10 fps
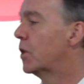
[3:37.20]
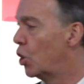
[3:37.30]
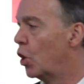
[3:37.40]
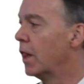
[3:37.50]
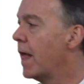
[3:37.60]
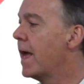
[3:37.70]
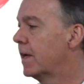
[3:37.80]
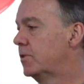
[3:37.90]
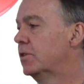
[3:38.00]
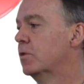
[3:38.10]

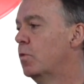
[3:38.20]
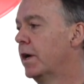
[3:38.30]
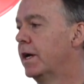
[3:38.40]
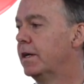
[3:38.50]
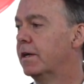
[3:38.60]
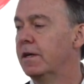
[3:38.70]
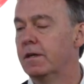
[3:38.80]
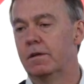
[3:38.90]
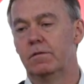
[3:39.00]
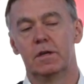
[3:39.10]
coalesce in a way
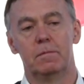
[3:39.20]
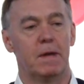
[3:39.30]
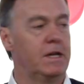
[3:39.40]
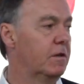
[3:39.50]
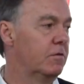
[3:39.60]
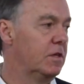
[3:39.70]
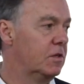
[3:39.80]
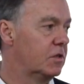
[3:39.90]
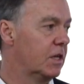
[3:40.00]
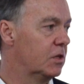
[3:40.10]
that many of
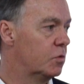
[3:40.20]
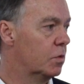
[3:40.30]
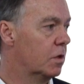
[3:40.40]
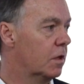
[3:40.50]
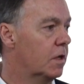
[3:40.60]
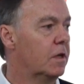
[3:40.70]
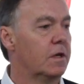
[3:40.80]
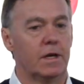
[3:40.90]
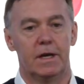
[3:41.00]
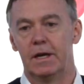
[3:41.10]
these things will
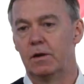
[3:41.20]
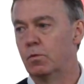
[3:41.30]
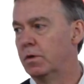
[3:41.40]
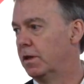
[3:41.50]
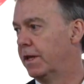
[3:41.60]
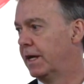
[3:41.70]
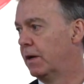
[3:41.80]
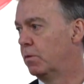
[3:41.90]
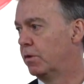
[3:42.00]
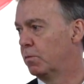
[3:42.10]

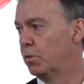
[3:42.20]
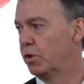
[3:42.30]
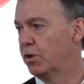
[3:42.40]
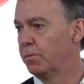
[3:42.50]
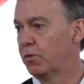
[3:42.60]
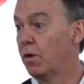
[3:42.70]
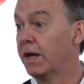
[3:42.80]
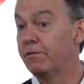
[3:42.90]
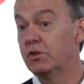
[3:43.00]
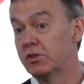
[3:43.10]
come through.
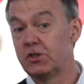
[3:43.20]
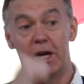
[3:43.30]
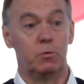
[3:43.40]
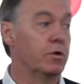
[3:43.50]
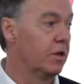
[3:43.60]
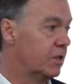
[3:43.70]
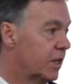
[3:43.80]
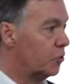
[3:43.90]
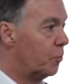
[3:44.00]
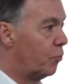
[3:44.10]
I'll give you as an aside, one of the things I do